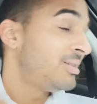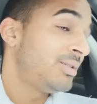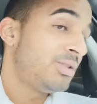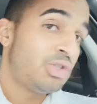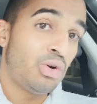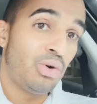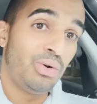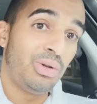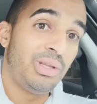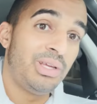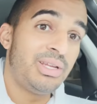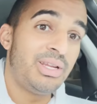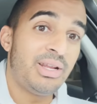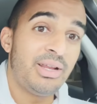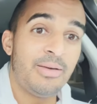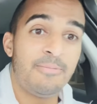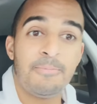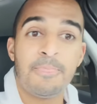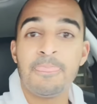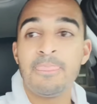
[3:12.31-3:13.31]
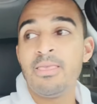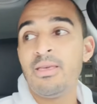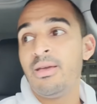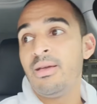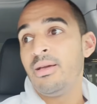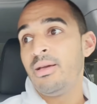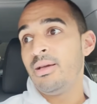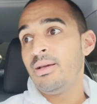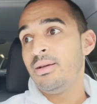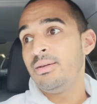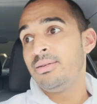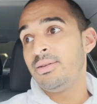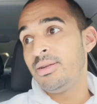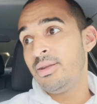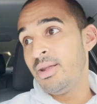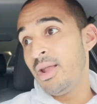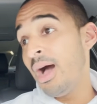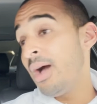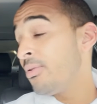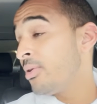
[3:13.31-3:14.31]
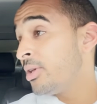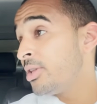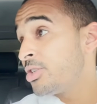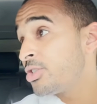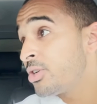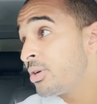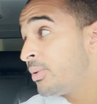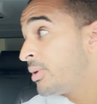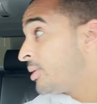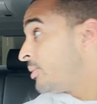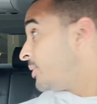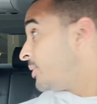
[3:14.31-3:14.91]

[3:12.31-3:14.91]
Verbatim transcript: totally did it. Not really sure what it